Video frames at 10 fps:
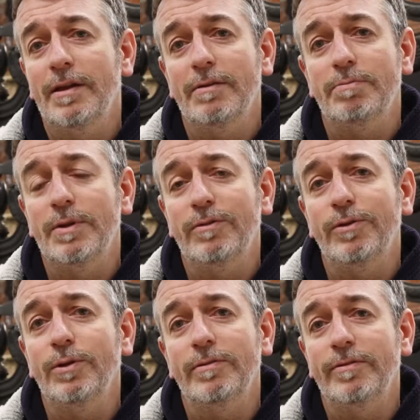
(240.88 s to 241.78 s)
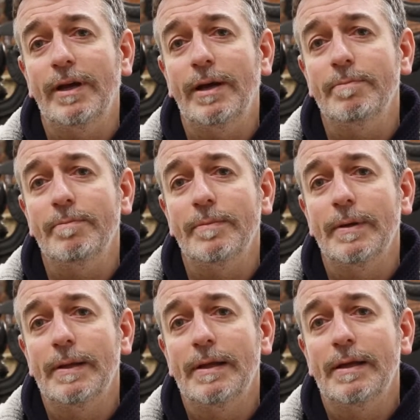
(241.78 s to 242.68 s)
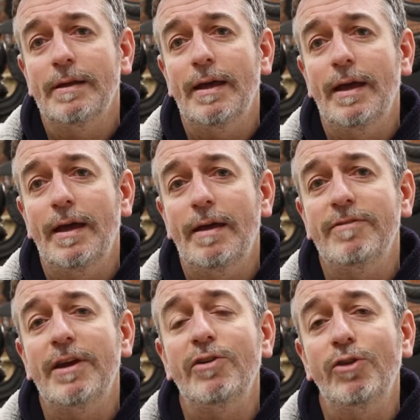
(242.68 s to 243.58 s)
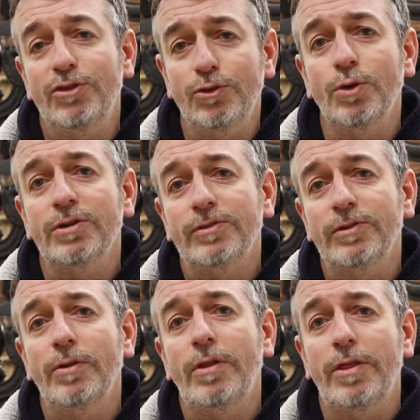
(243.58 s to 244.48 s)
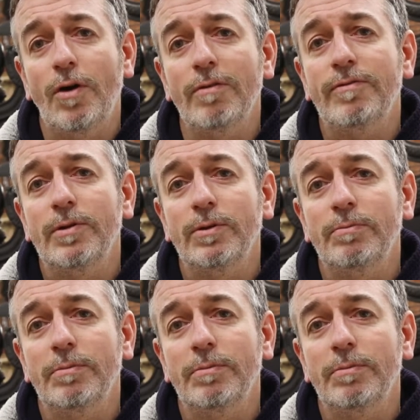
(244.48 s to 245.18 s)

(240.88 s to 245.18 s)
they're full of very resourceful, thoughtful,